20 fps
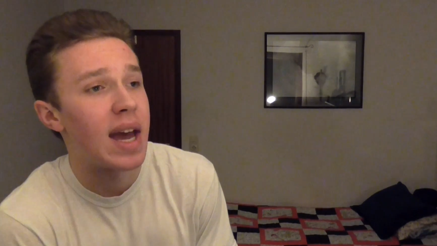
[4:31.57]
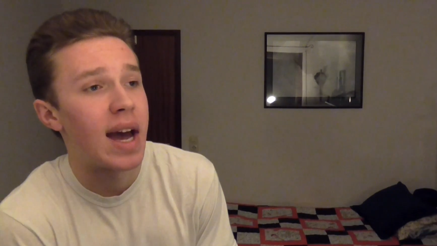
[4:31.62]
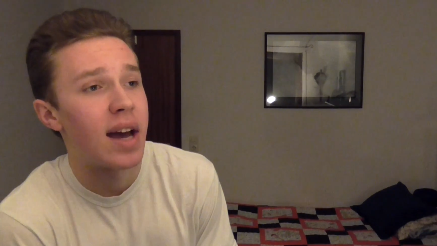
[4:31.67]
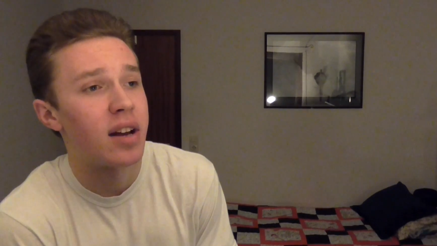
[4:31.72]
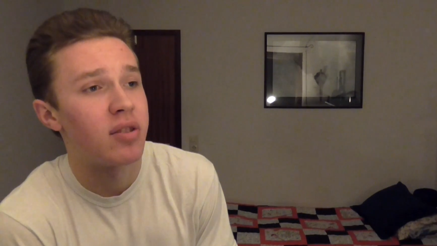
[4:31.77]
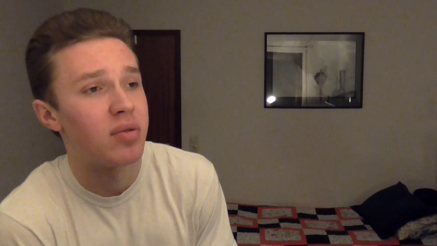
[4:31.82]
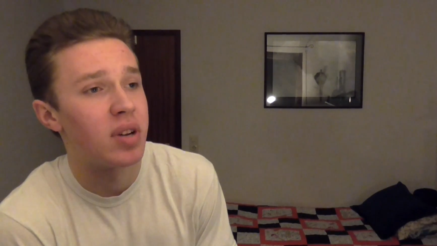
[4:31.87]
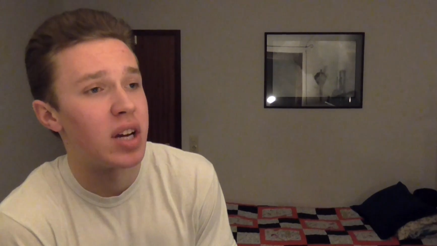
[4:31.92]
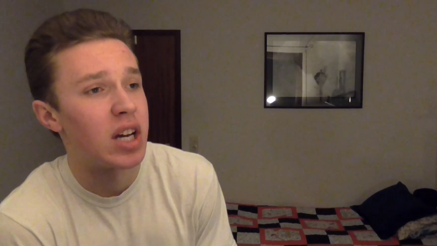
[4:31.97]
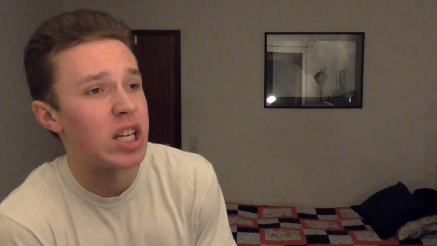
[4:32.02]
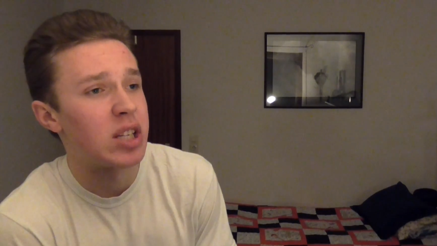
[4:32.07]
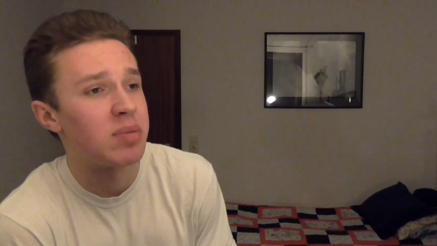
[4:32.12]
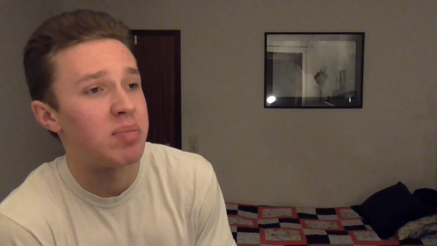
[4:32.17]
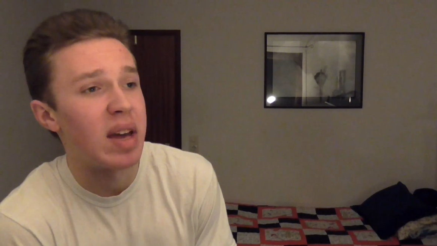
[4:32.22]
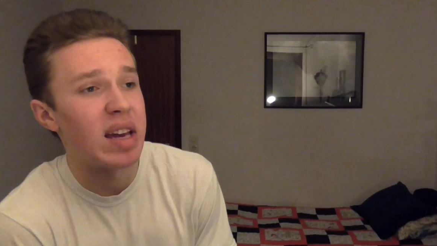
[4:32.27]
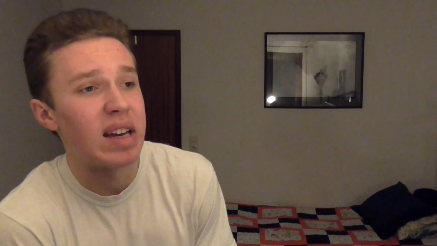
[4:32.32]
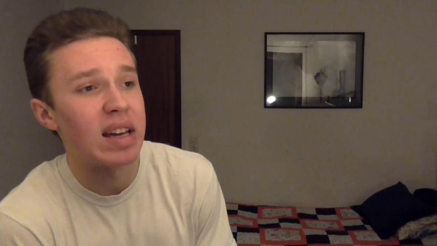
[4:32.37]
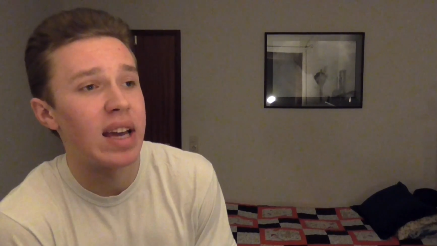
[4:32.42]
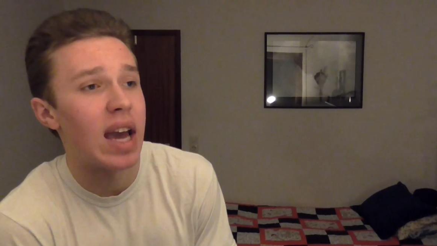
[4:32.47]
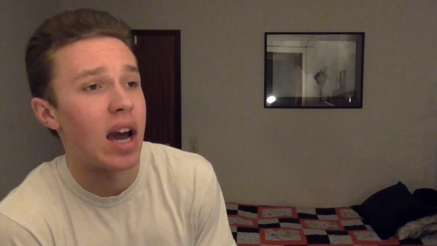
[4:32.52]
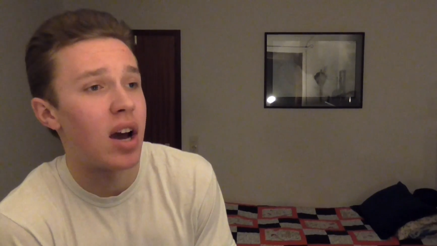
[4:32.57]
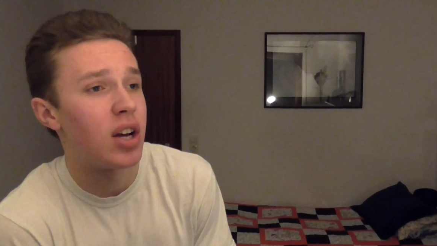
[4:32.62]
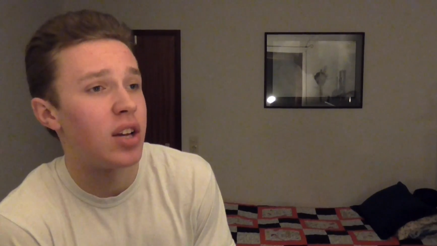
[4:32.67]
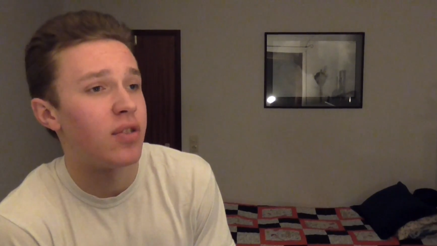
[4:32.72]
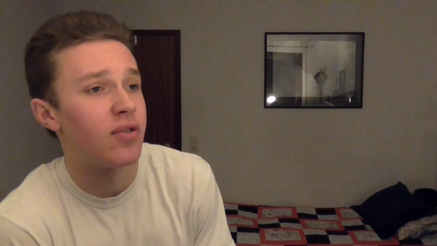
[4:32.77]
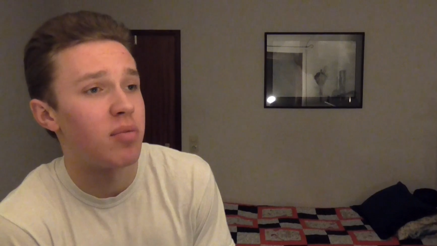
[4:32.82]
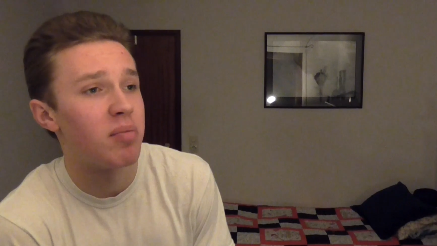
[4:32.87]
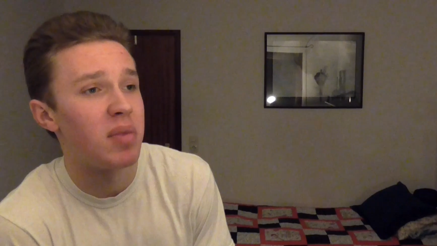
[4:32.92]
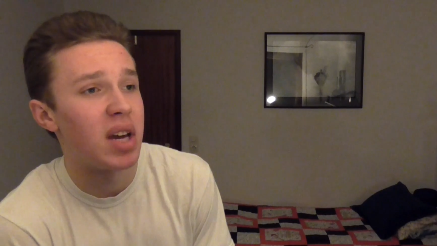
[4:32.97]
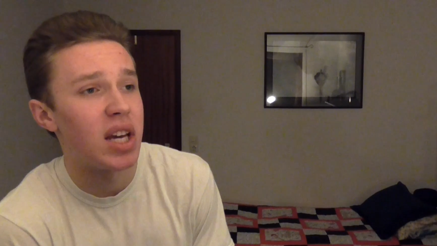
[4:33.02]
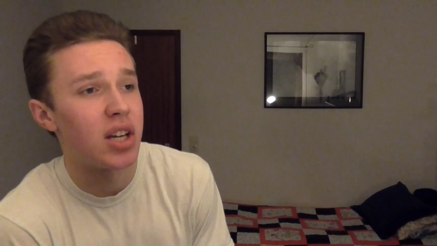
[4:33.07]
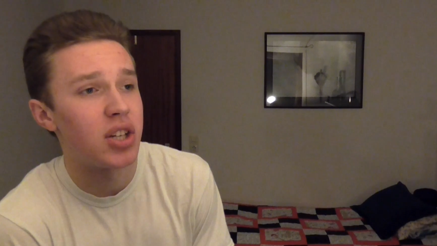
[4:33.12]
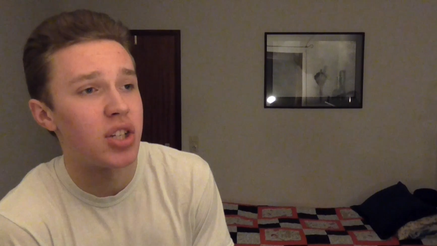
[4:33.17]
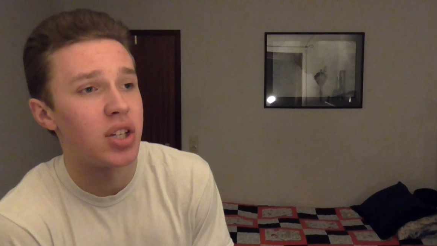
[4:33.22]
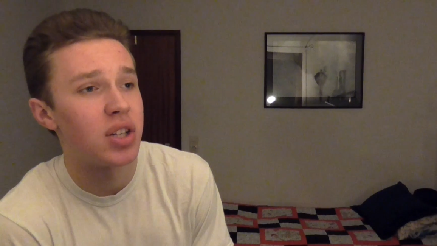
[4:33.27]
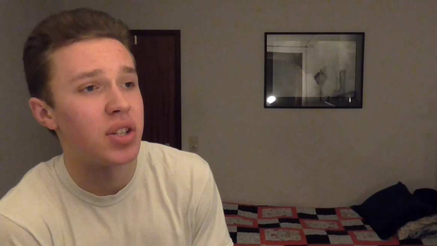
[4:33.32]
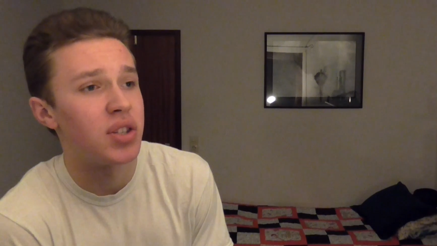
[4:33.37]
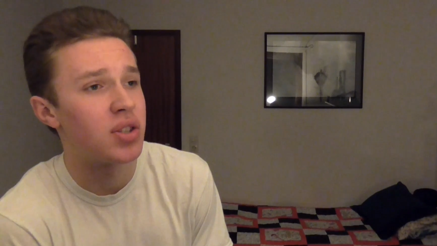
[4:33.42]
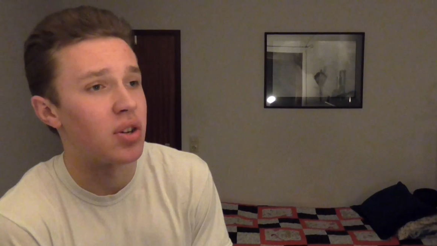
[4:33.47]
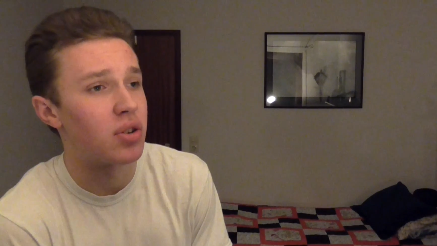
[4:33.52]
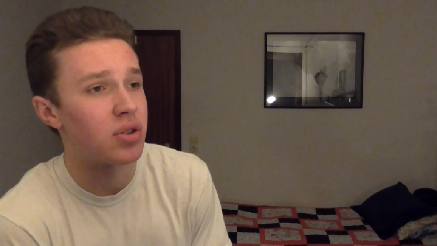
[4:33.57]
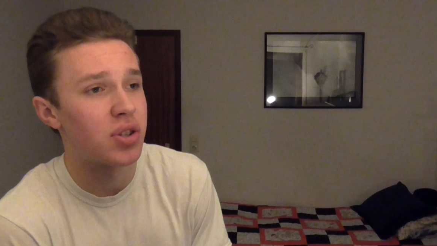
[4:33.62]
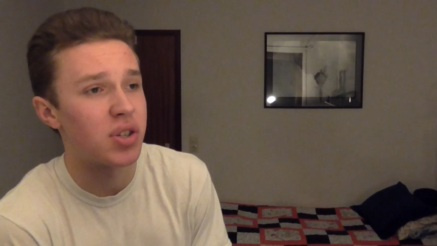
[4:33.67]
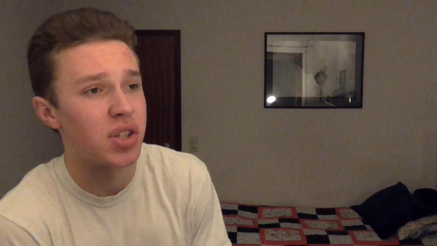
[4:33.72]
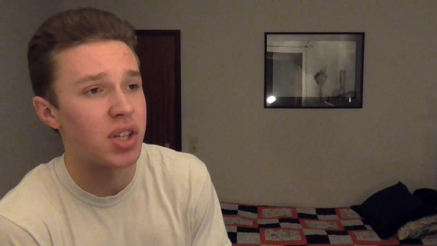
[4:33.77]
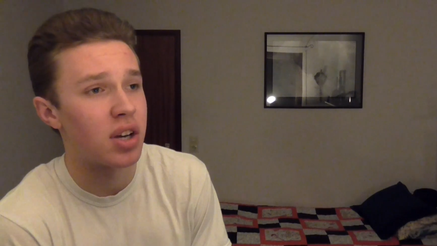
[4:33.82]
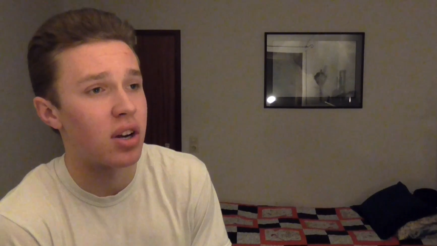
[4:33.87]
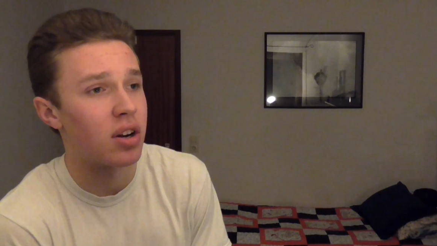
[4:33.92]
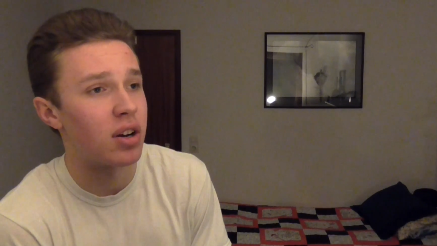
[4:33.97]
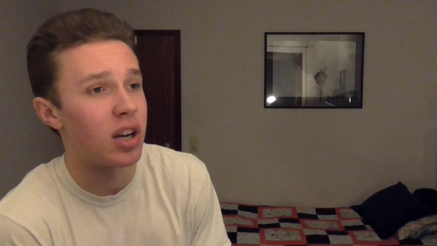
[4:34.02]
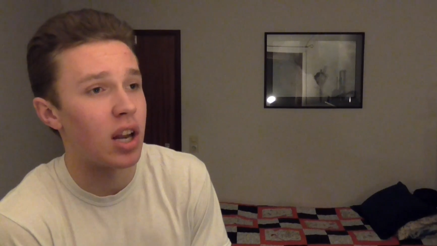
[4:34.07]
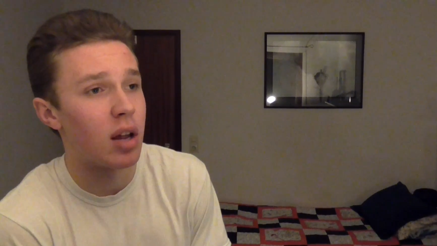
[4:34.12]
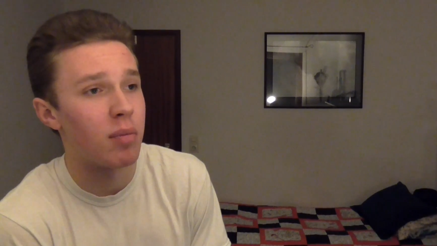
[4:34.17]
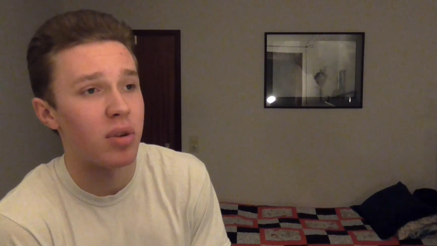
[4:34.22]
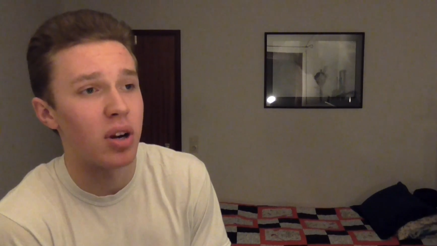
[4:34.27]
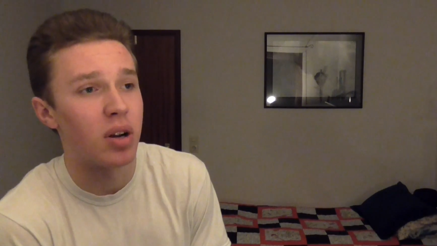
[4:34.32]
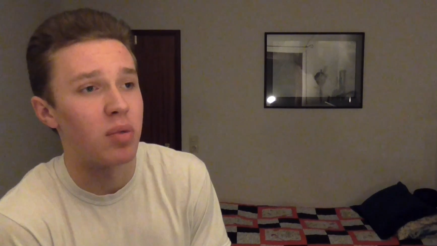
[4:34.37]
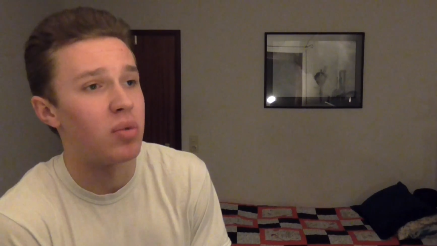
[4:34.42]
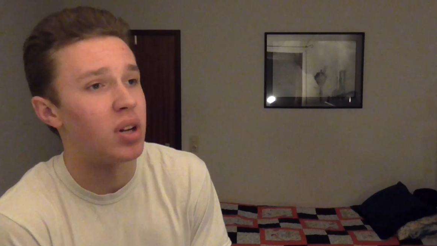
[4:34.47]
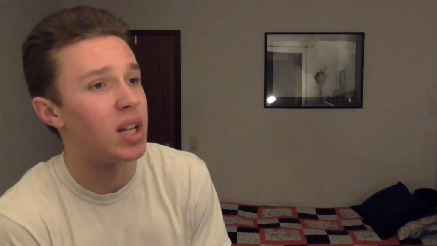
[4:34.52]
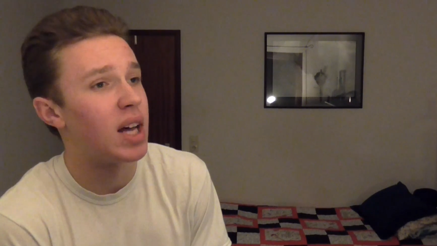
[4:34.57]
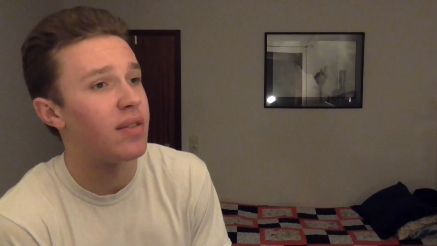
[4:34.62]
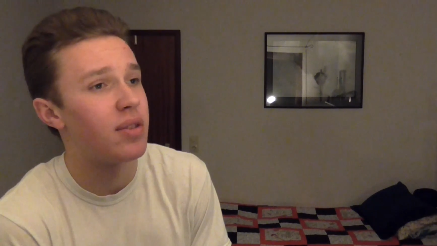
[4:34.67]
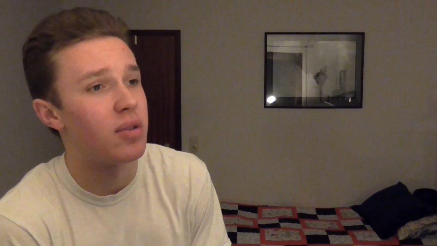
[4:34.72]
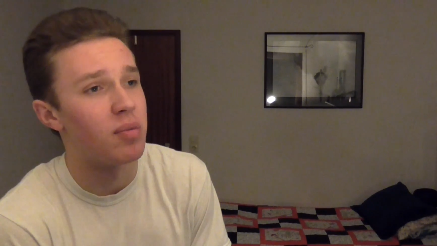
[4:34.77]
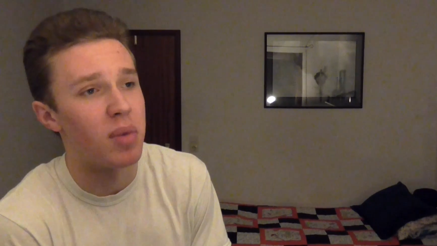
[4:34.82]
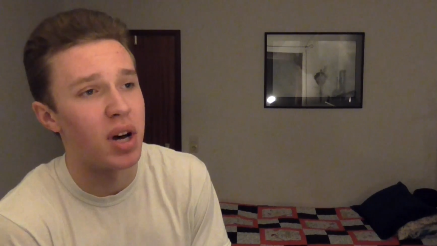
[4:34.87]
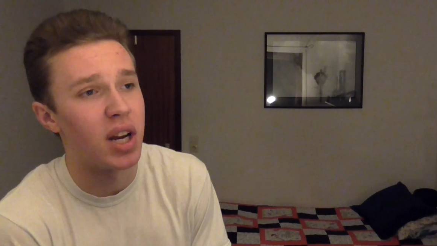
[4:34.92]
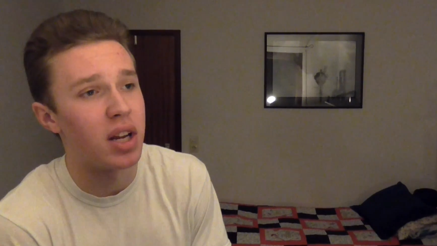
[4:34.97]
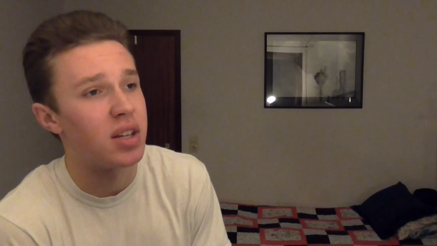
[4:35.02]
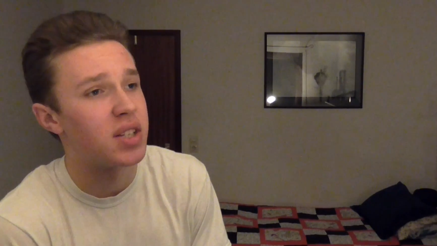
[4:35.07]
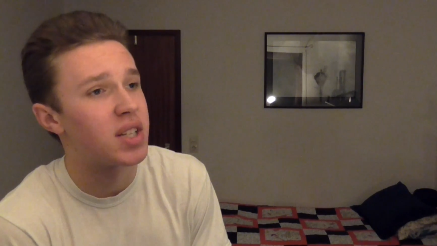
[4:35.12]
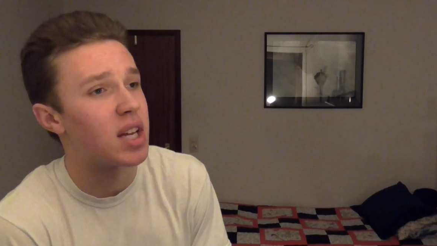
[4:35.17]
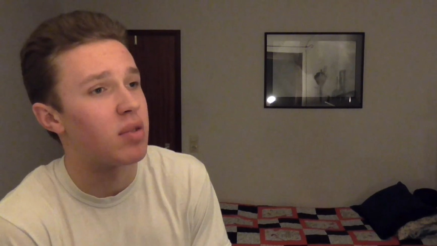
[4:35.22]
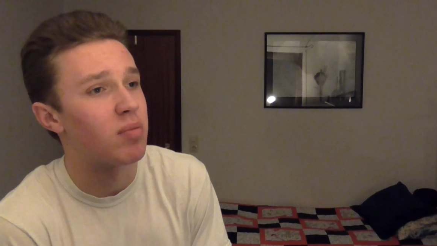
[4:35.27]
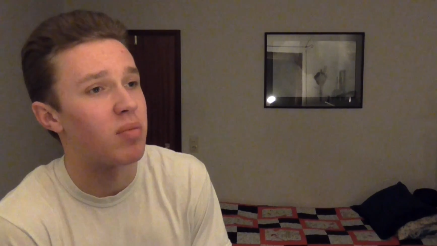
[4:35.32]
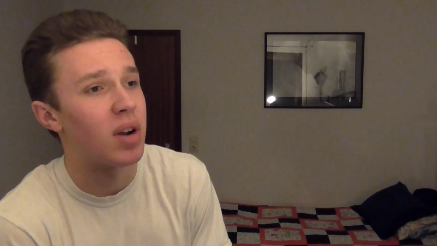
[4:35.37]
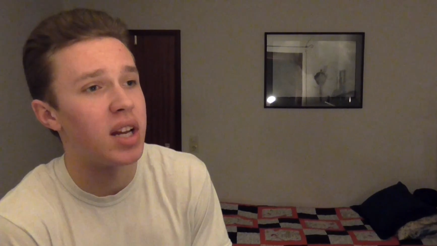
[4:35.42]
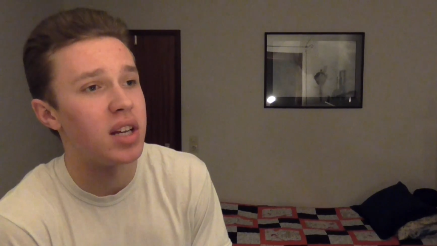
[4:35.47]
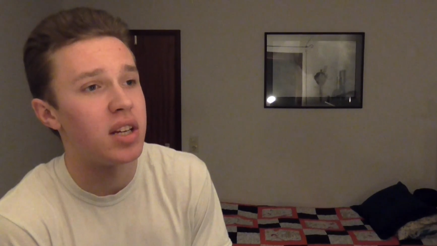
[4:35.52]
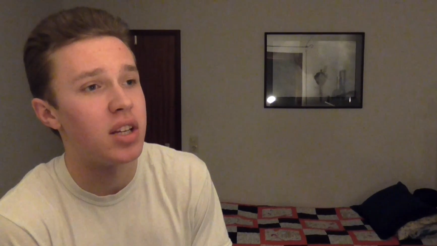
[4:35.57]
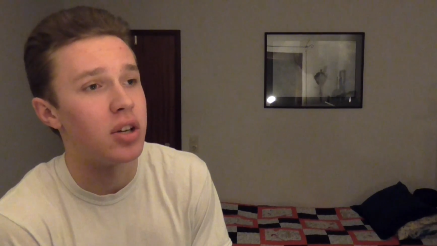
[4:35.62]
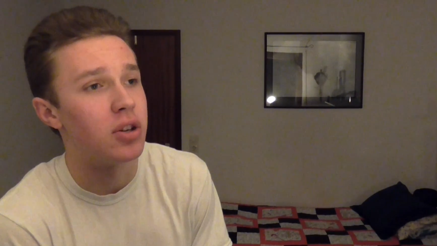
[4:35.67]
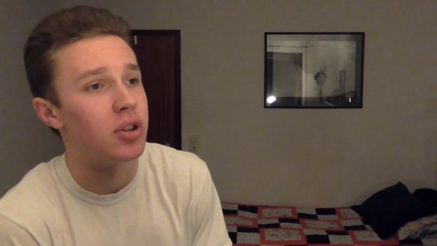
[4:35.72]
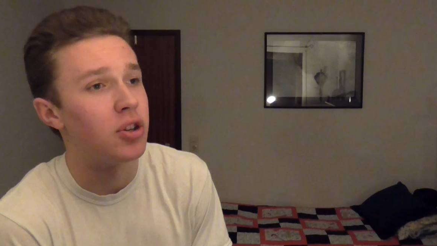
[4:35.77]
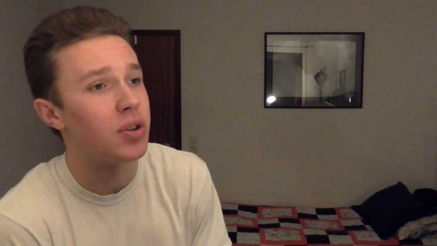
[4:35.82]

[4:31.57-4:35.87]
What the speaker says: address, bank account information, social security number, and we'll have the money sent right to you.